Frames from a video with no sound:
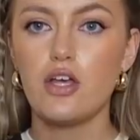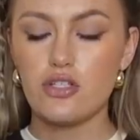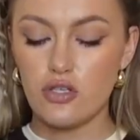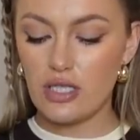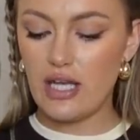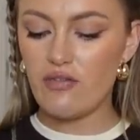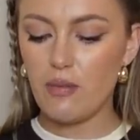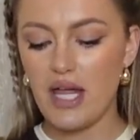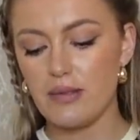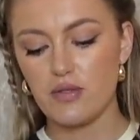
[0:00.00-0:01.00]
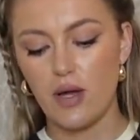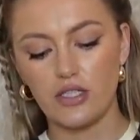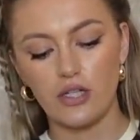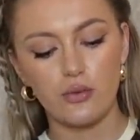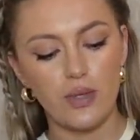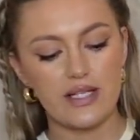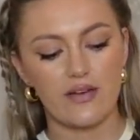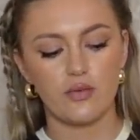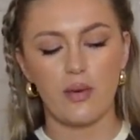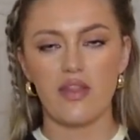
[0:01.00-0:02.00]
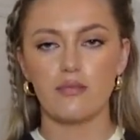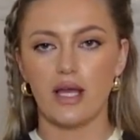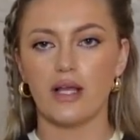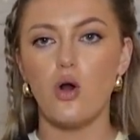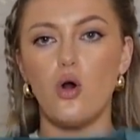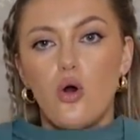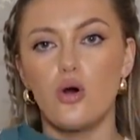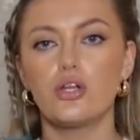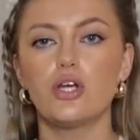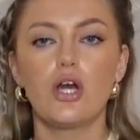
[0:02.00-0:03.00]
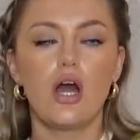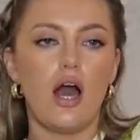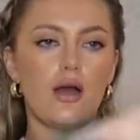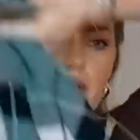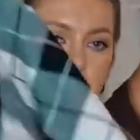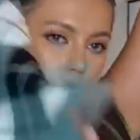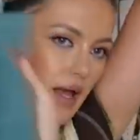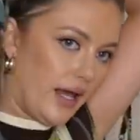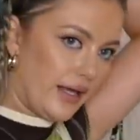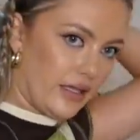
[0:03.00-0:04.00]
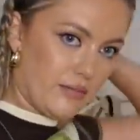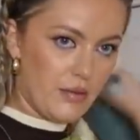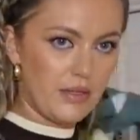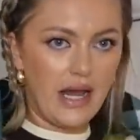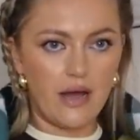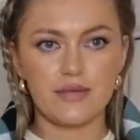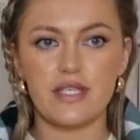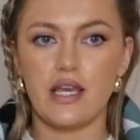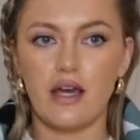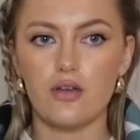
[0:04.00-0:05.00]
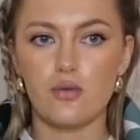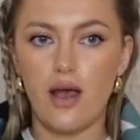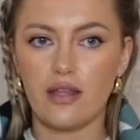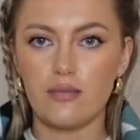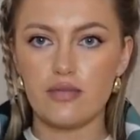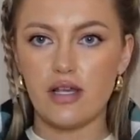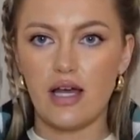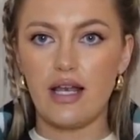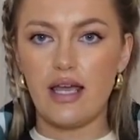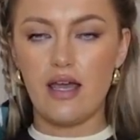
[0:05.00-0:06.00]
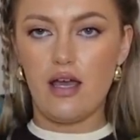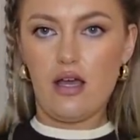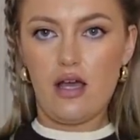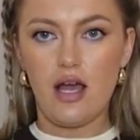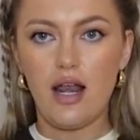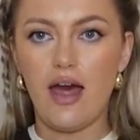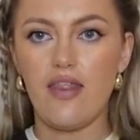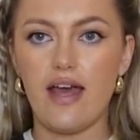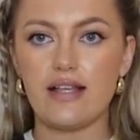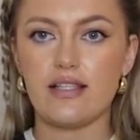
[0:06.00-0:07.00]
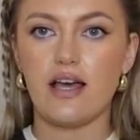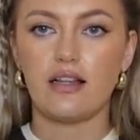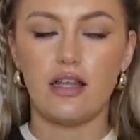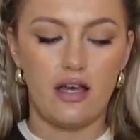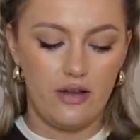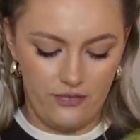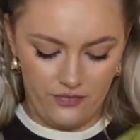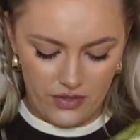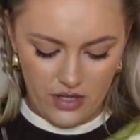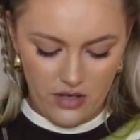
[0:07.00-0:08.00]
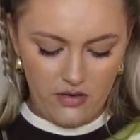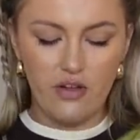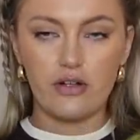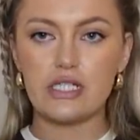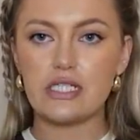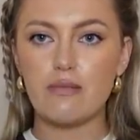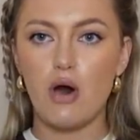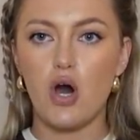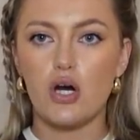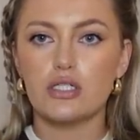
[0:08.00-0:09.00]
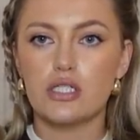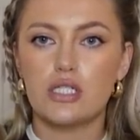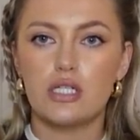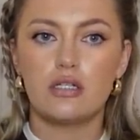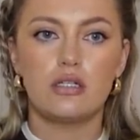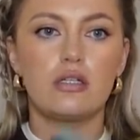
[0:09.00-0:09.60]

So you could even wear them as well. You don't always have to wear them like on. I always quite like at the moment how I'm seeing girls wearing them slightly like this, like the very smart.